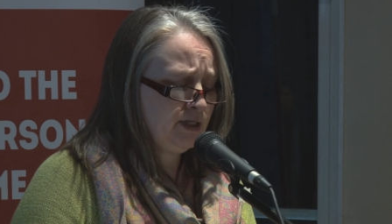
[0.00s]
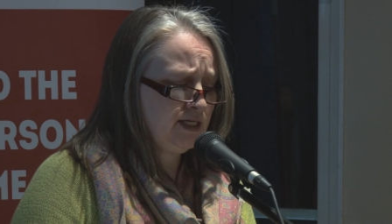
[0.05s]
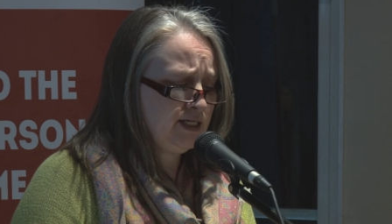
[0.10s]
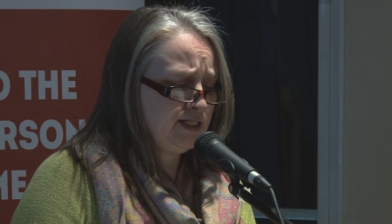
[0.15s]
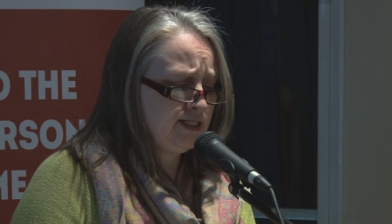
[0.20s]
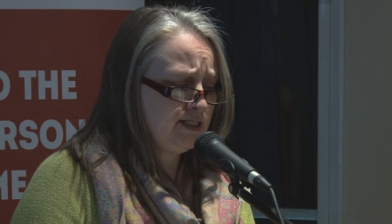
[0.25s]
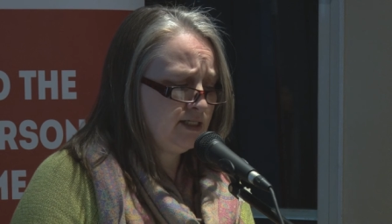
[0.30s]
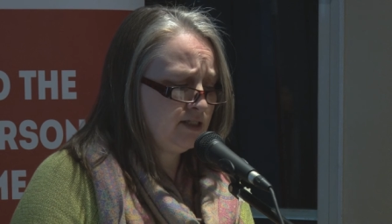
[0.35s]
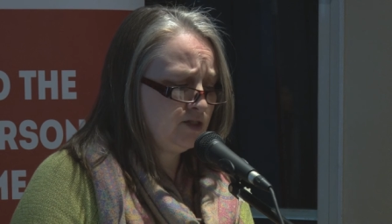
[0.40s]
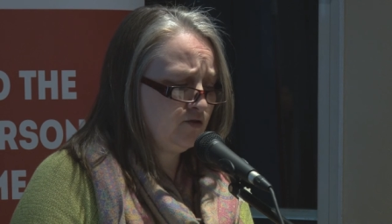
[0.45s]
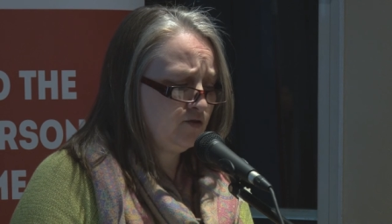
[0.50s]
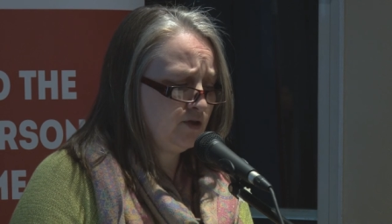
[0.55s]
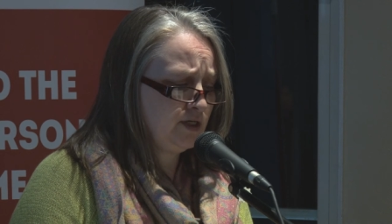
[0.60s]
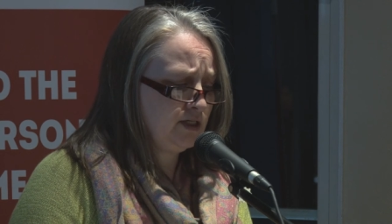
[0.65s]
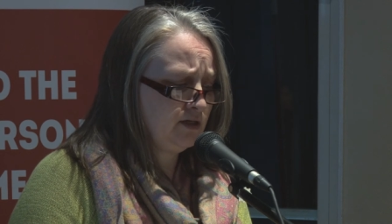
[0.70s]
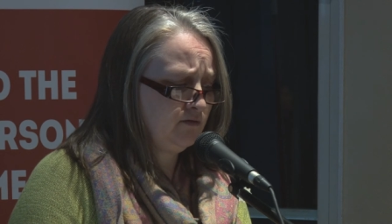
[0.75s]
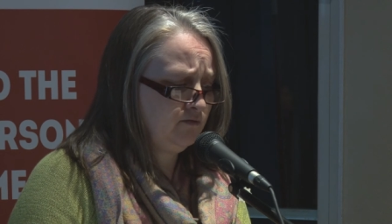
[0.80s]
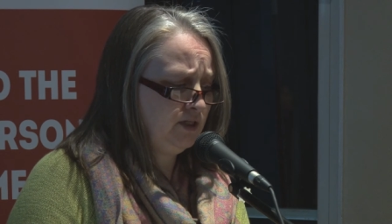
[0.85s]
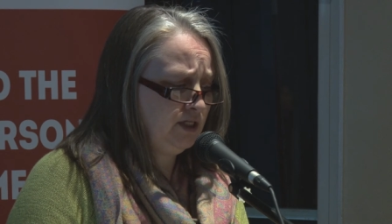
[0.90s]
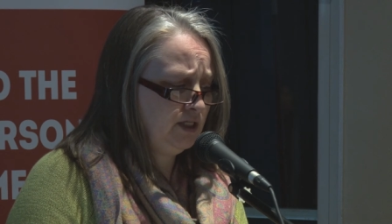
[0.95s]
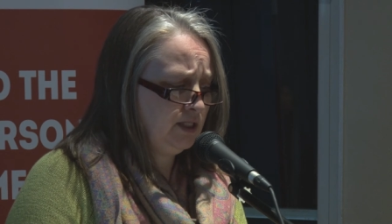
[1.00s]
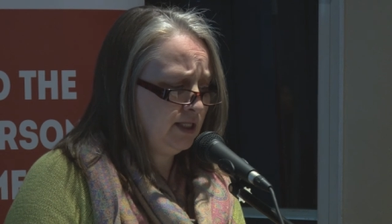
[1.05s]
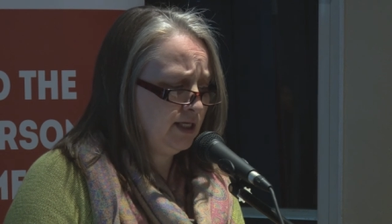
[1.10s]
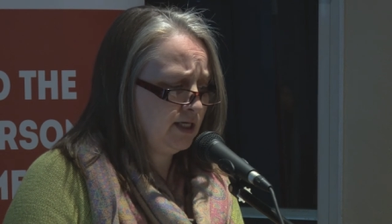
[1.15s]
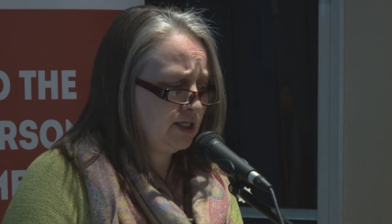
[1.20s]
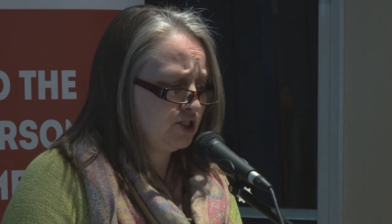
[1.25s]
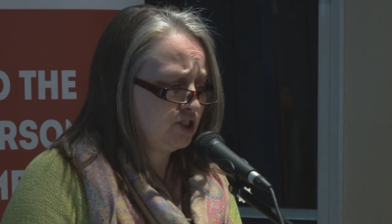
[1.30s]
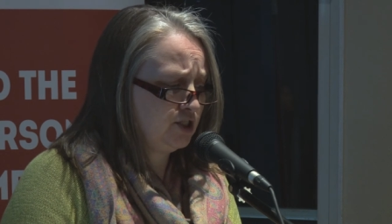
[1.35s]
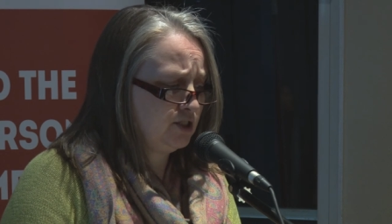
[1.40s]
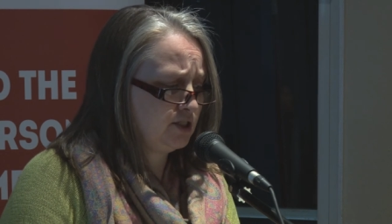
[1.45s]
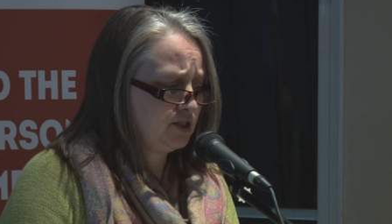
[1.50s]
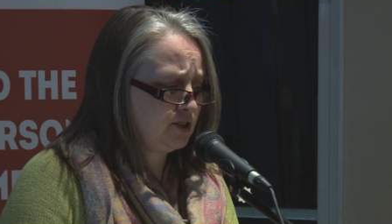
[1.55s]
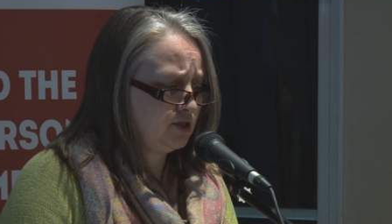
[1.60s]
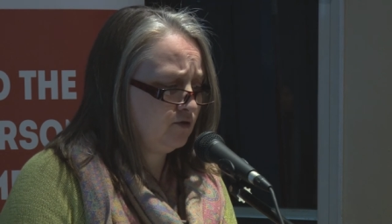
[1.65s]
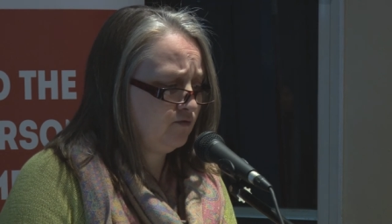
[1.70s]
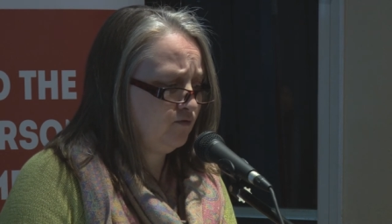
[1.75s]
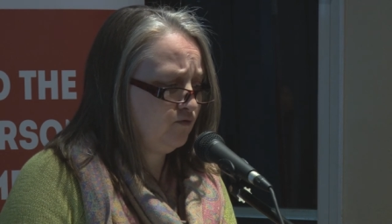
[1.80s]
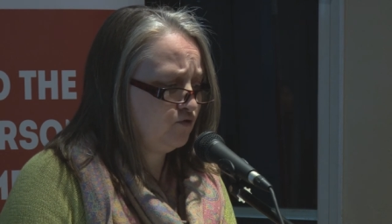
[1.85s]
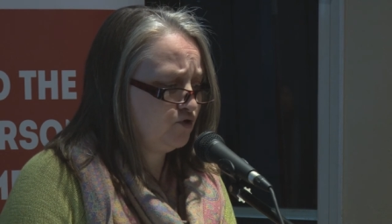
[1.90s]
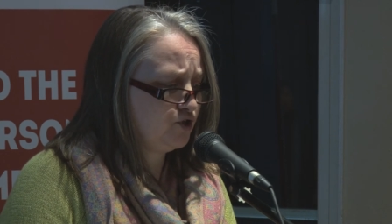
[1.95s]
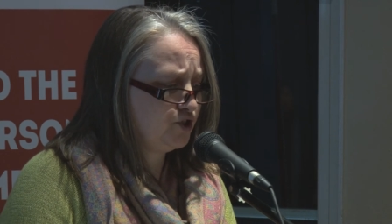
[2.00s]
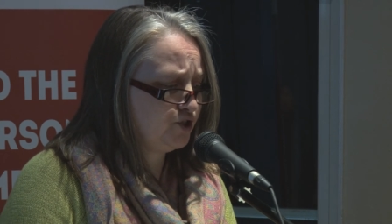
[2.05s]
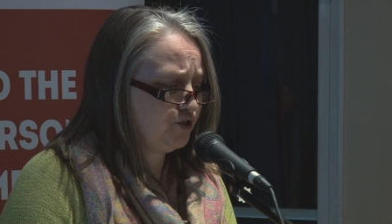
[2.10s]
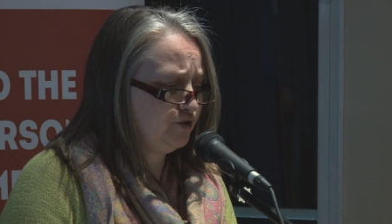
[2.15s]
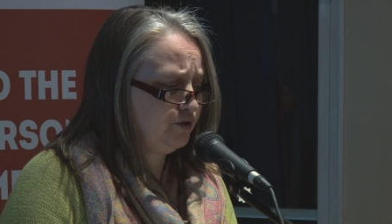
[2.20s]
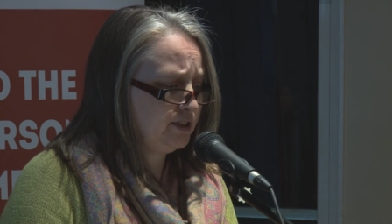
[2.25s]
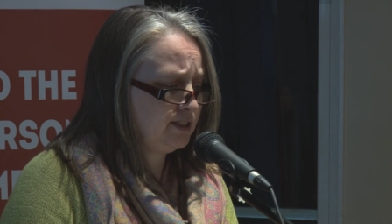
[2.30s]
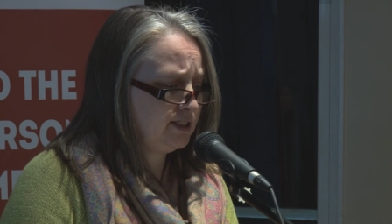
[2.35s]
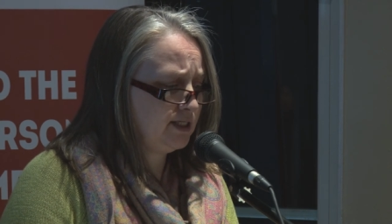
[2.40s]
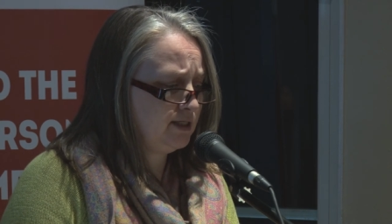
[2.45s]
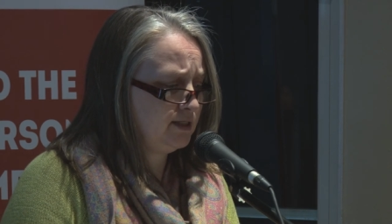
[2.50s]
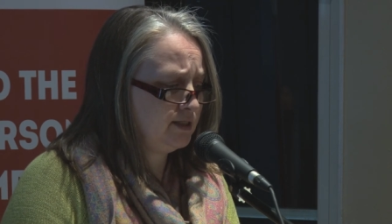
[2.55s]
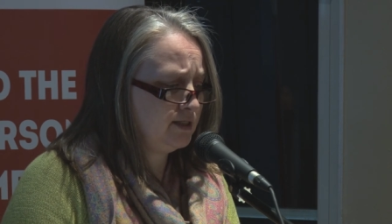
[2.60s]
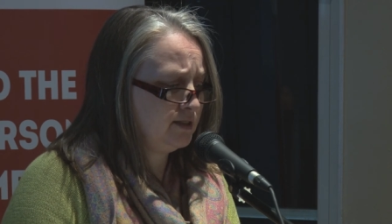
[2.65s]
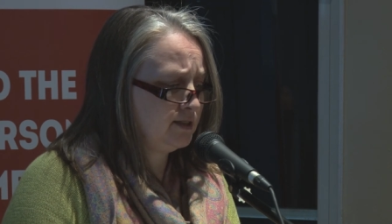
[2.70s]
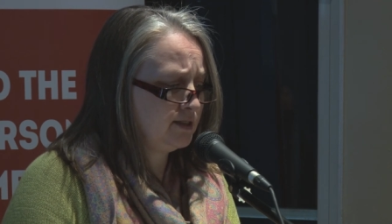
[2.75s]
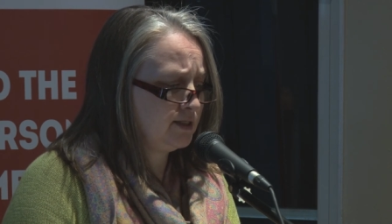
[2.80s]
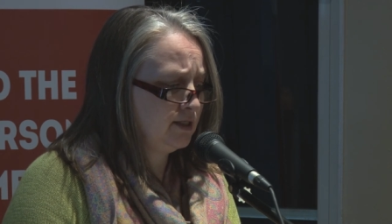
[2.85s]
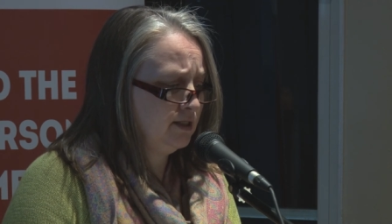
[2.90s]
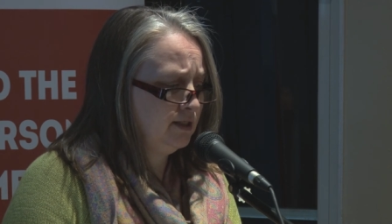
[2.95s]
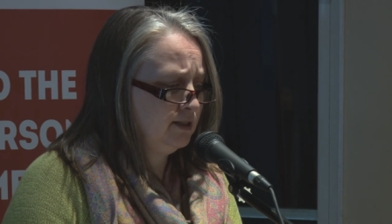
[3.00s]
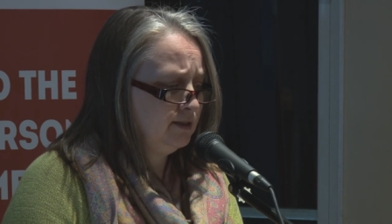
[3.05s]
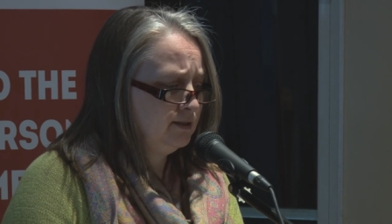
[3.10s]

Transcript: cases, the threat of legal action is to enforce school attendance